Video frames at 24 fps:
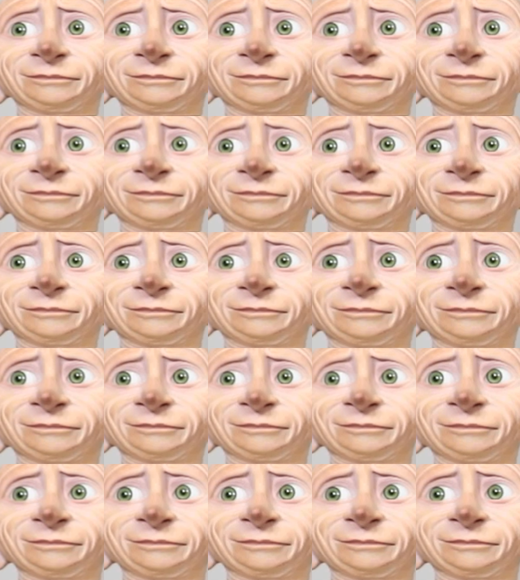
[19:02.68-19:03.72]

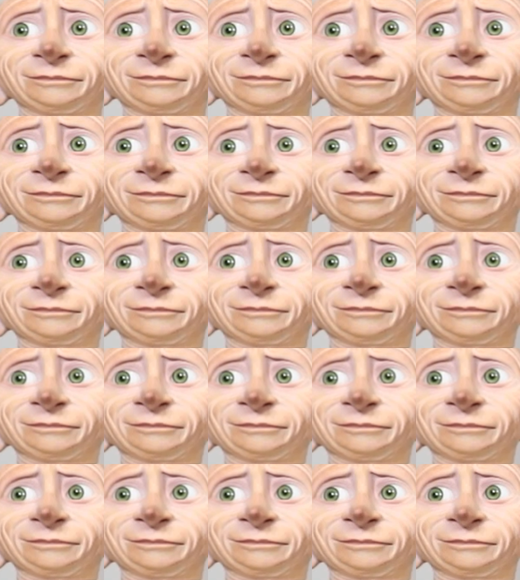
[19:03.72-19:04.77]

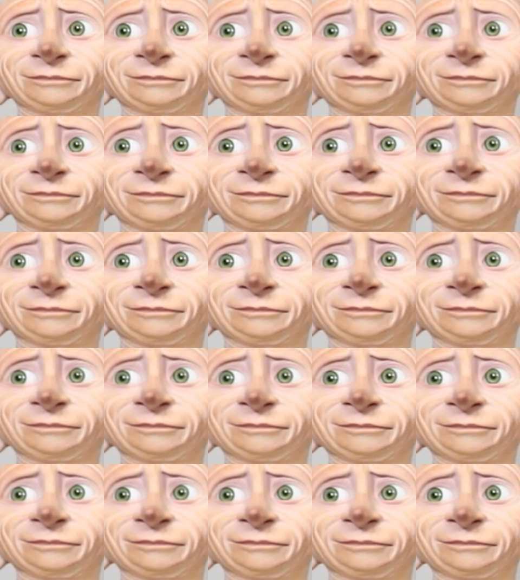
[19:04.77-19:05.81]

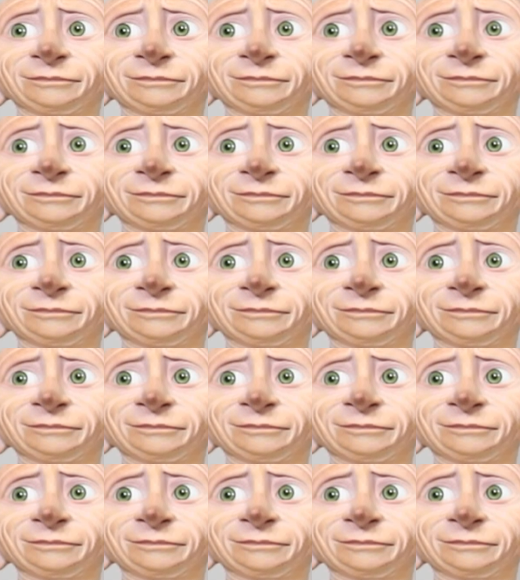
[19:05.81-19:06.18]
(silent)